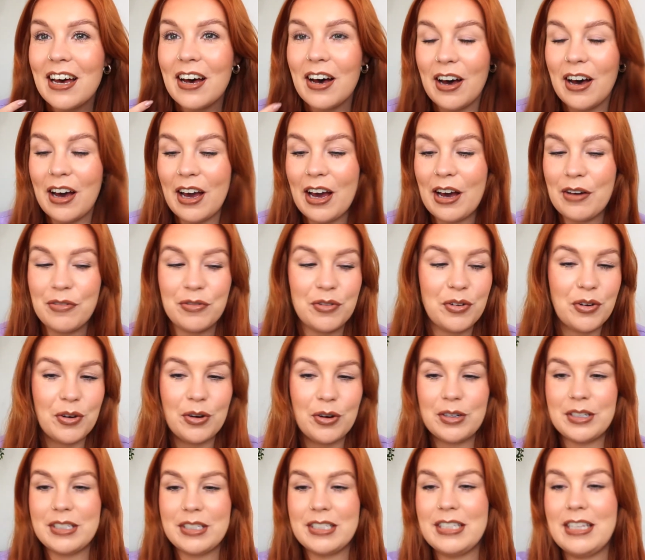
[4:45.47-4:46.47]
I have
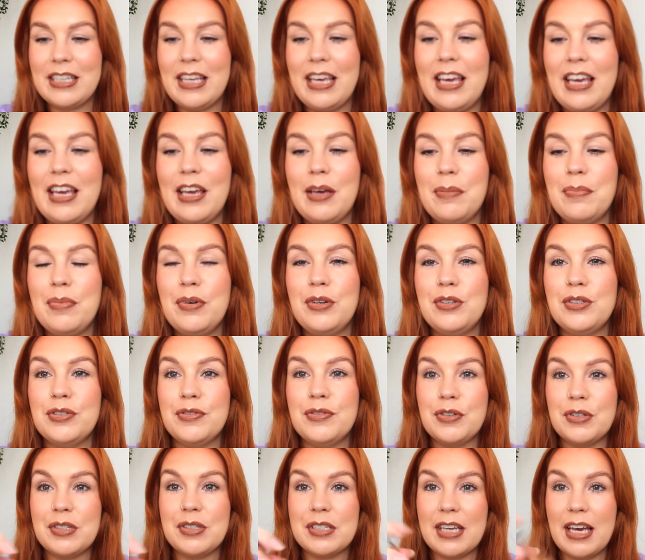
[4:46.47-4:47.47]
got the
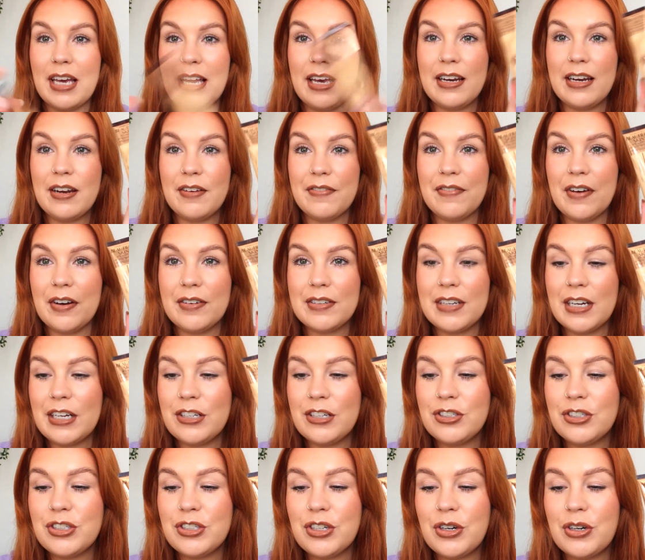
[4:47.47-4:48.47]
Beautiful Skin
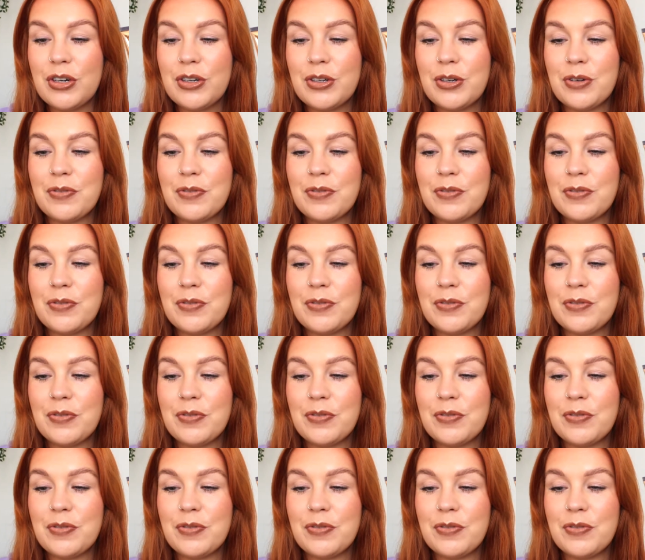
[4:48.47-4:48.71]
foundation on,